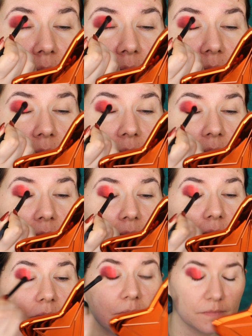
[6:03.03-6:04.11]

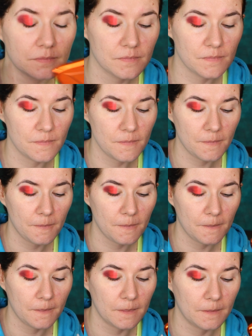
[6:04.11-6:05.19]

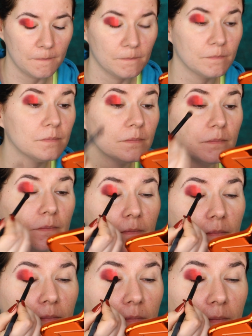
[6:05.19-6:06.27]

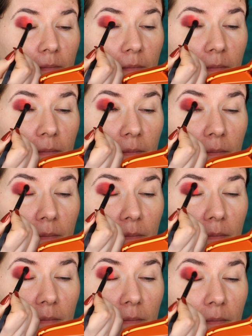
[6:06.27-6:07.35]

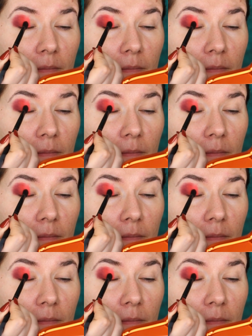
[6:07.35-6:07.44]
Nobody speaks.